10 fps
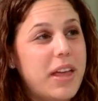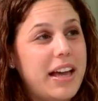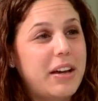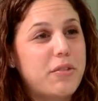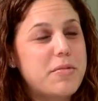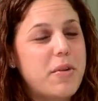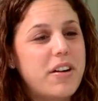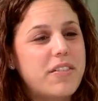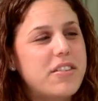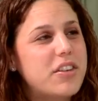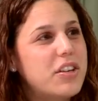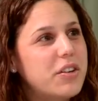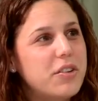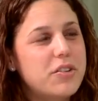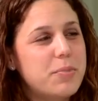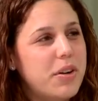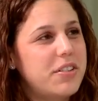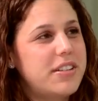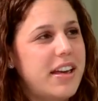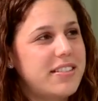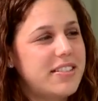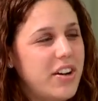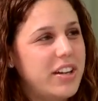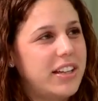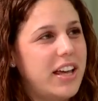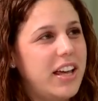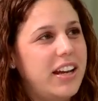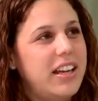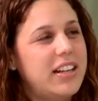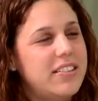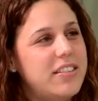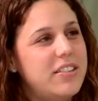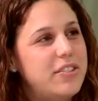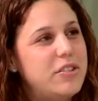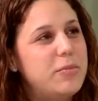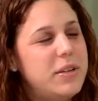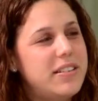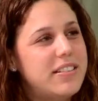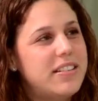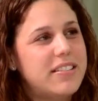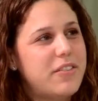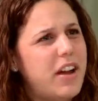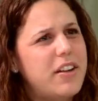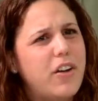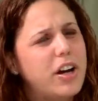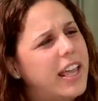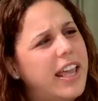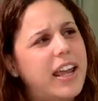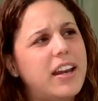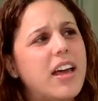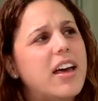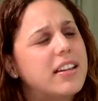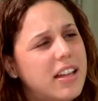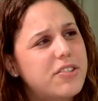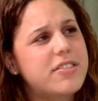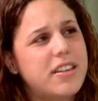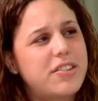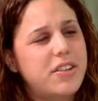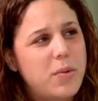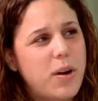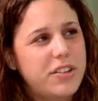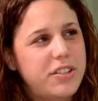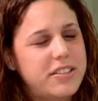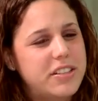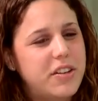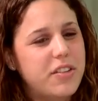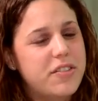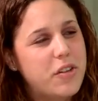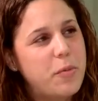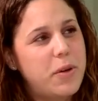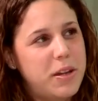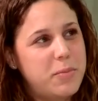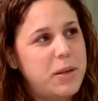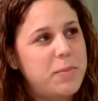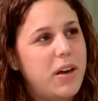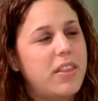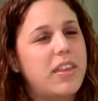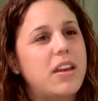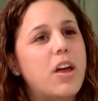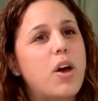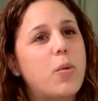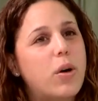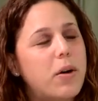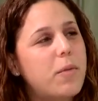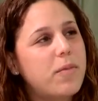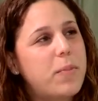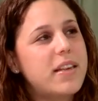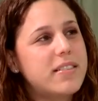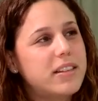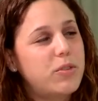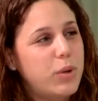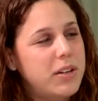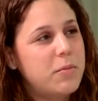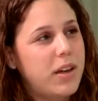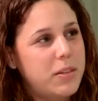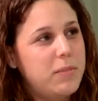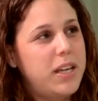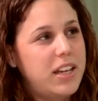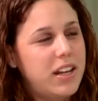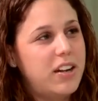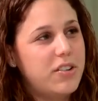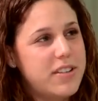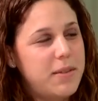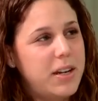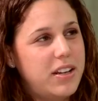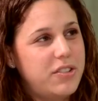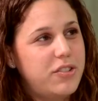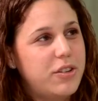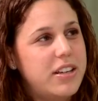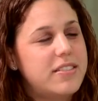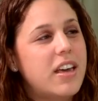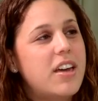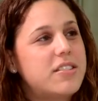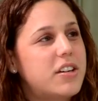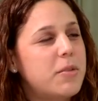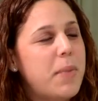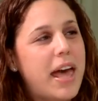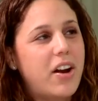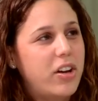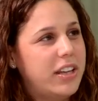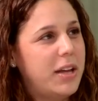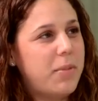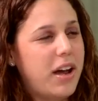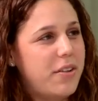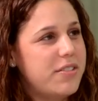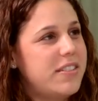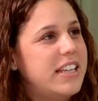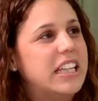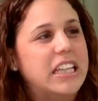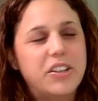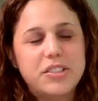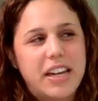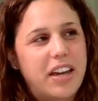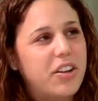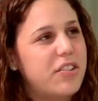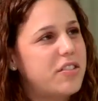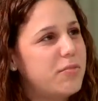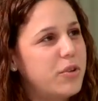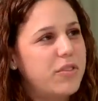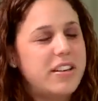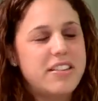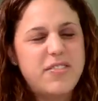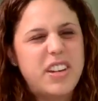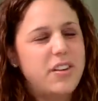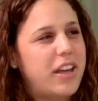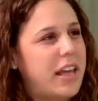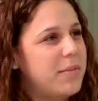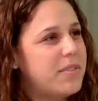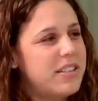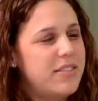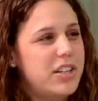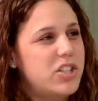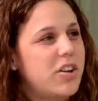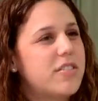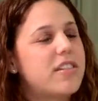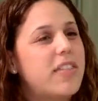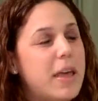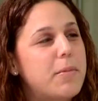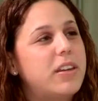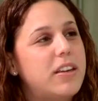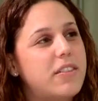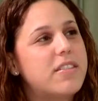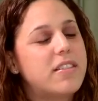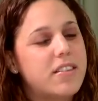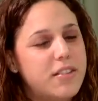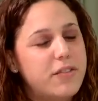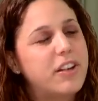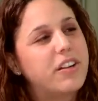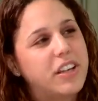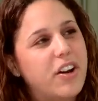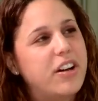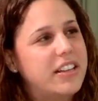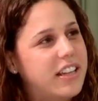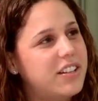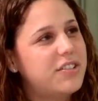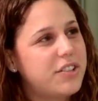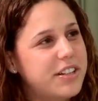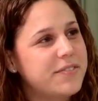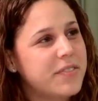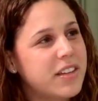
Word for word: blackout was part of this huge protest online against these two pieces of kind of arcane legislation in Washington called SOPA and PIPA that were basically written by the media and entertainment industries to combat online piracy, illegal downloads of movies, video games, TV shows that they believe is severely hurting the industry.